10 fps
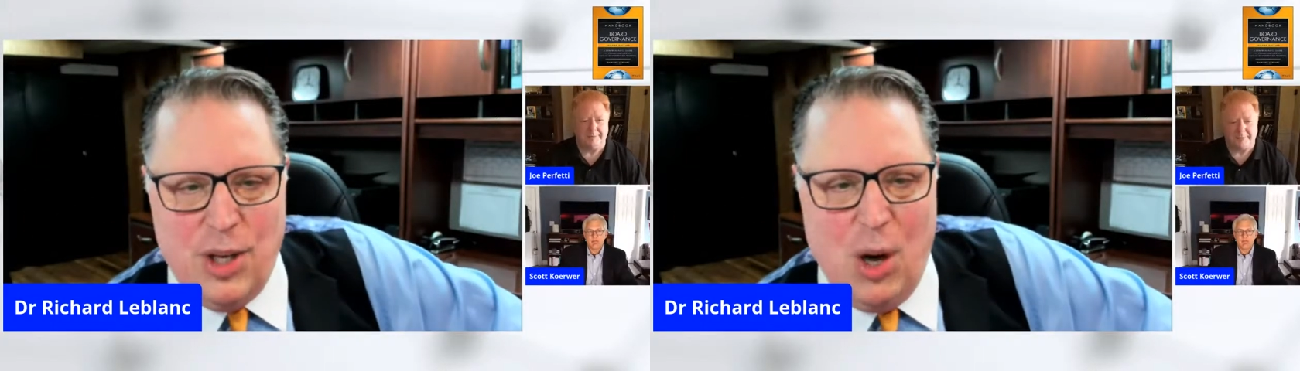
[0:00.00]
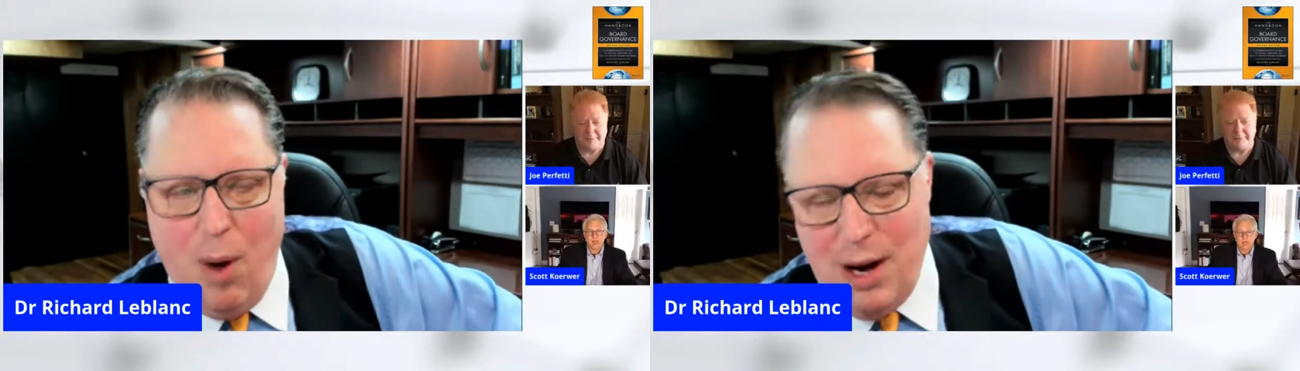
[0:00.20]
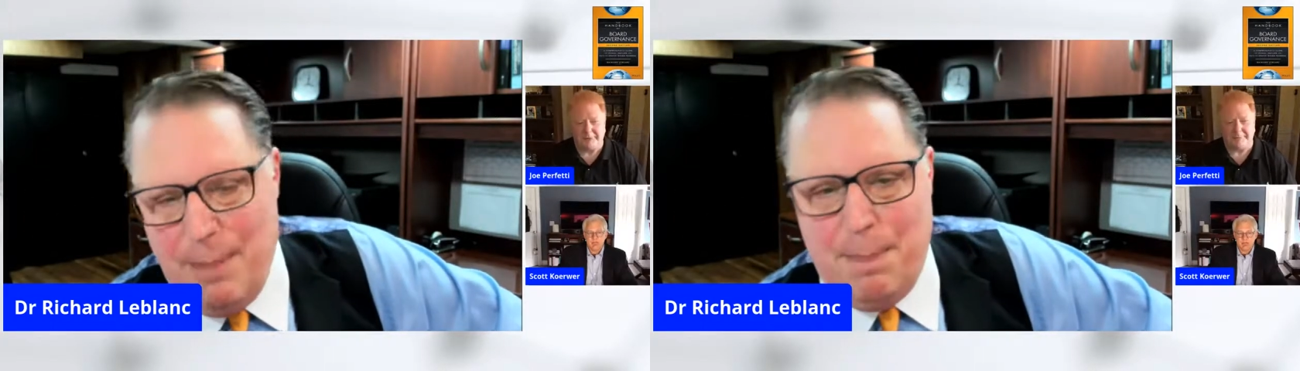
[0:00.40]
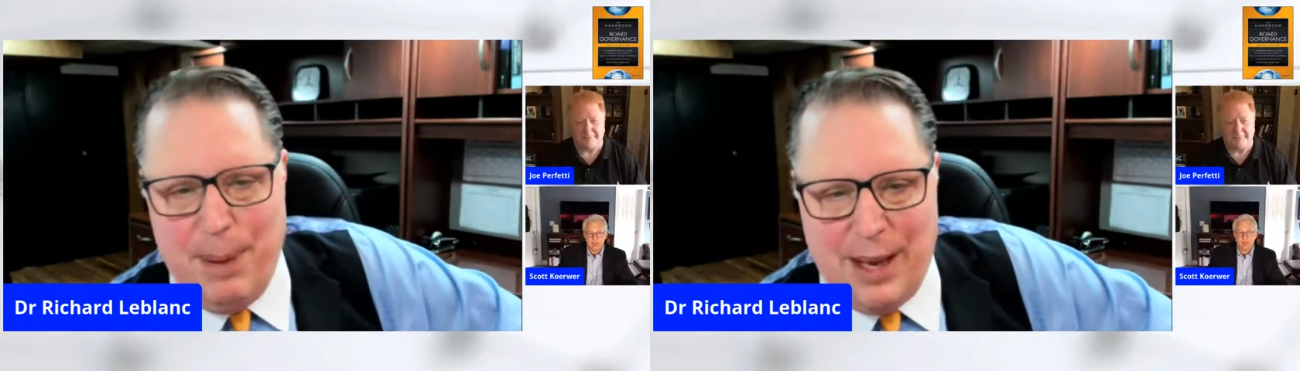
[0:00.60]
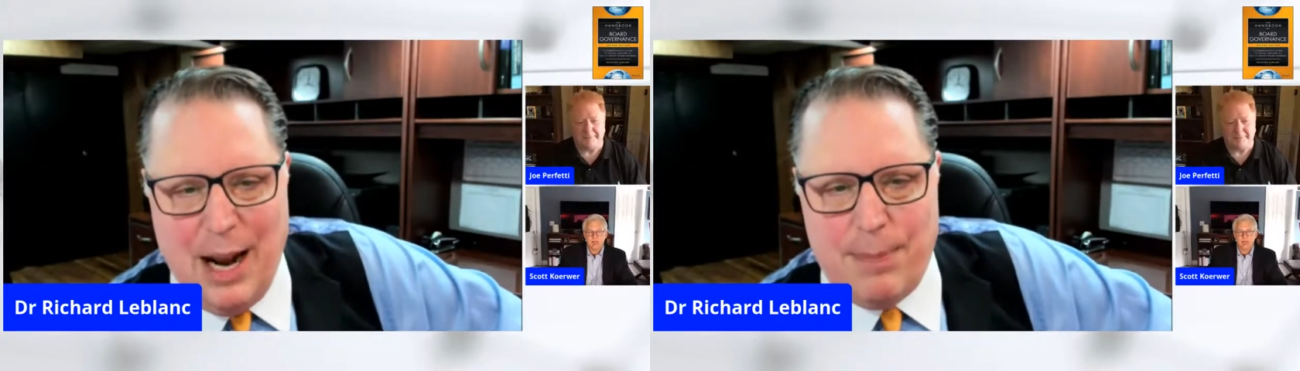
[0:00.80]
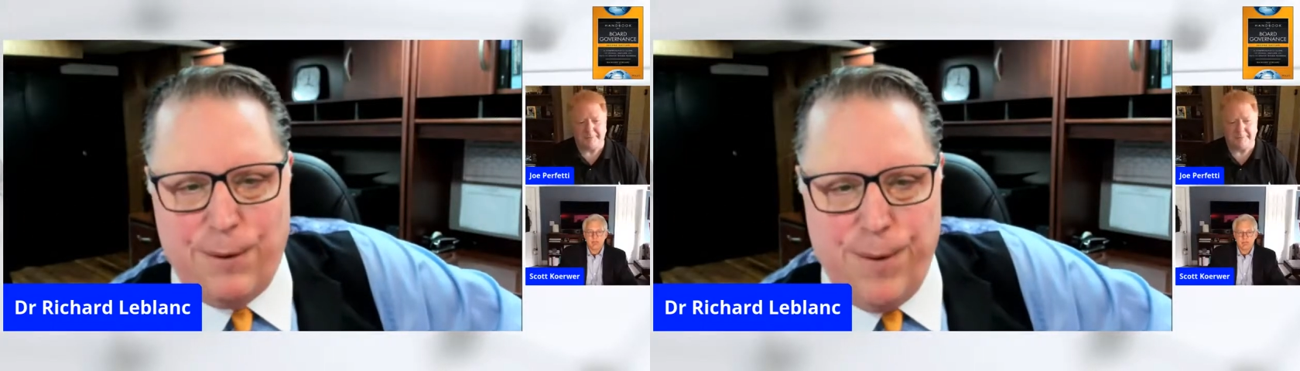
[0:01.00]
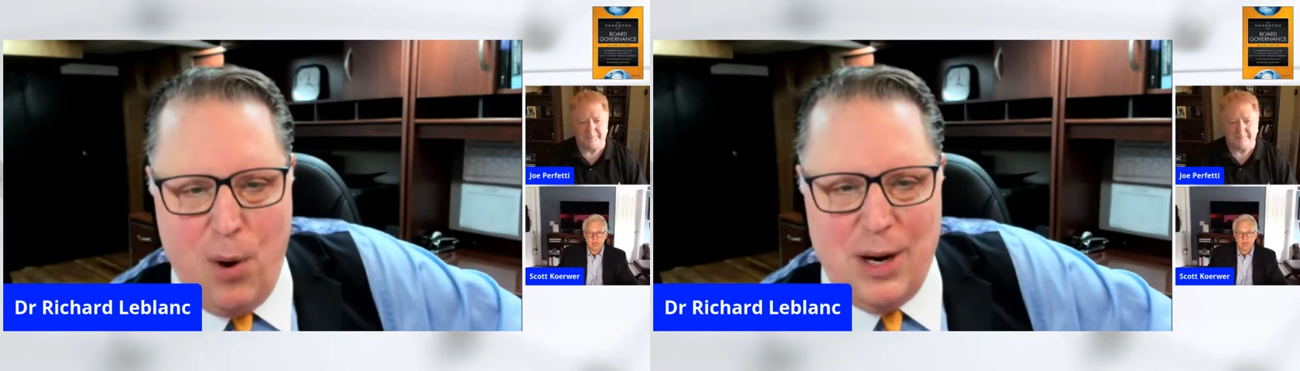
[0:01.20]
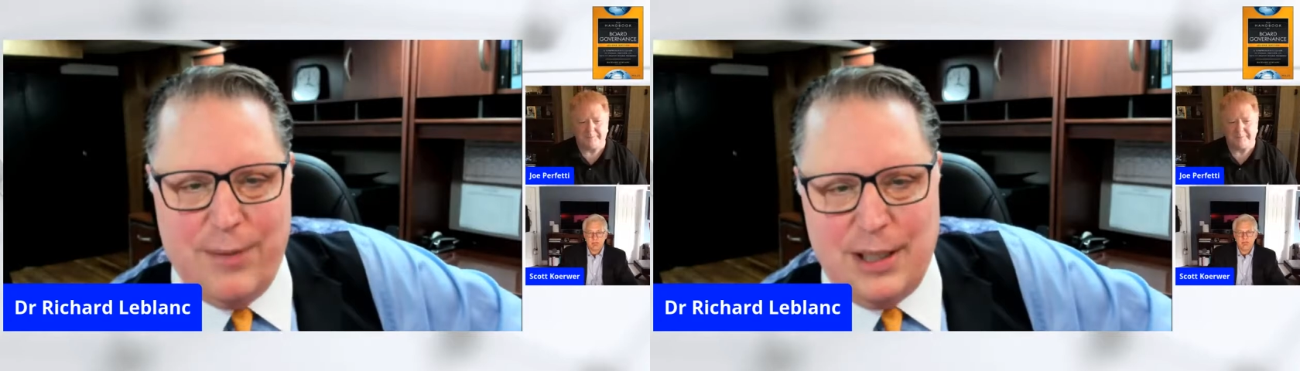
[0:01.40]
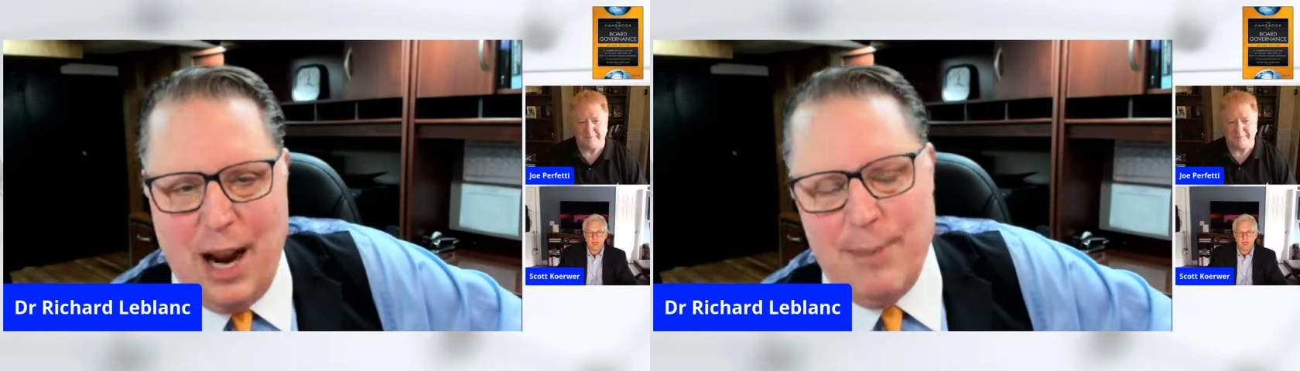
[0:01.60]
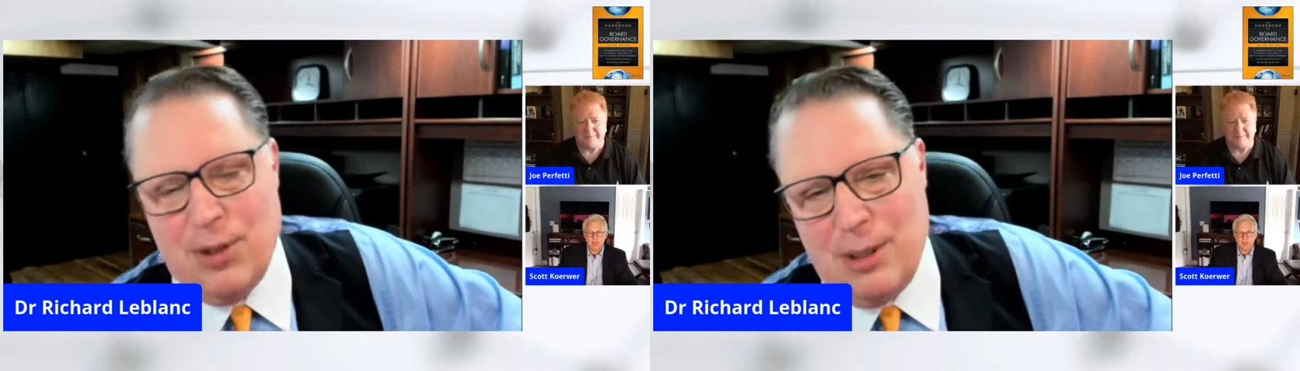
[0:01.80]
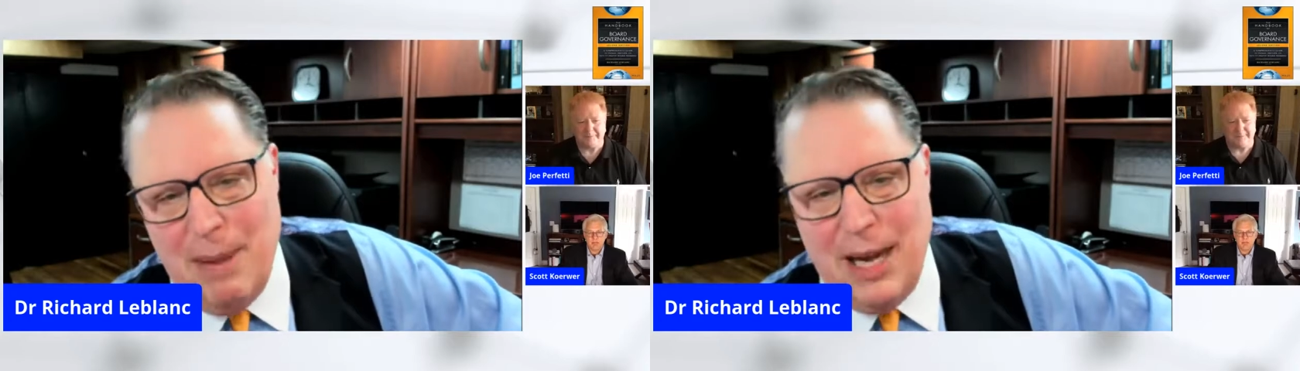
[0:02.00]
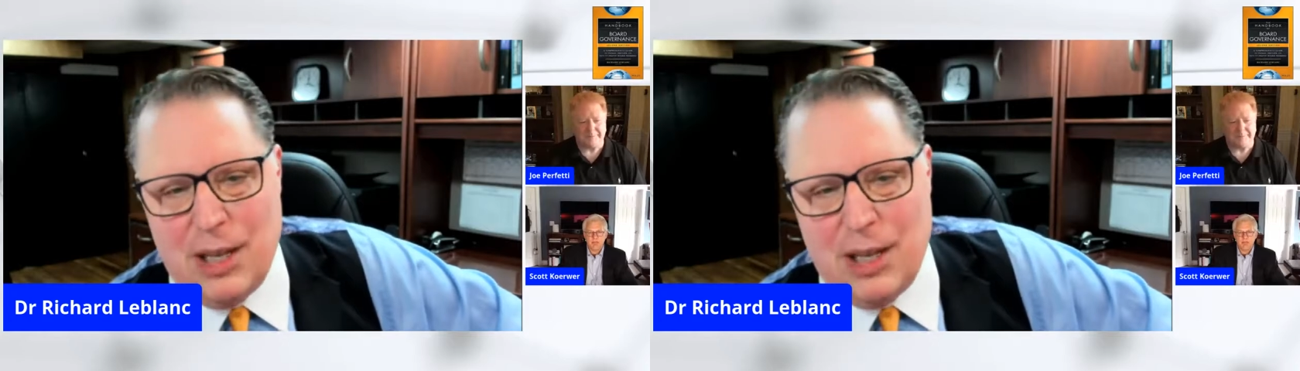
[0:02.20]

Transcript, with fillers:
Speaker 1: And you don't want to be picking up the phone every time there's a